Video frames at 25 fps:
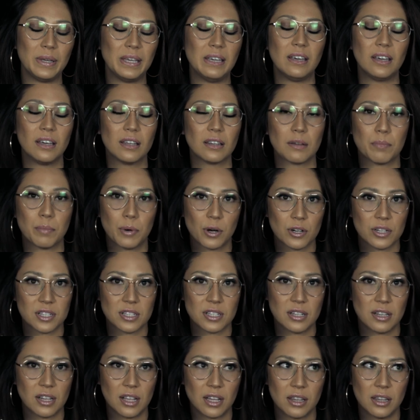being the
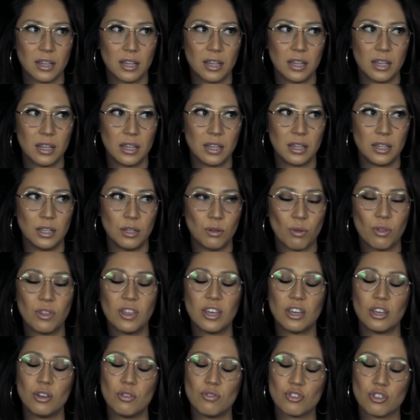person that you
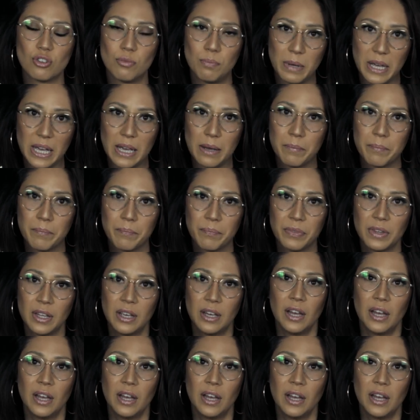think you should be.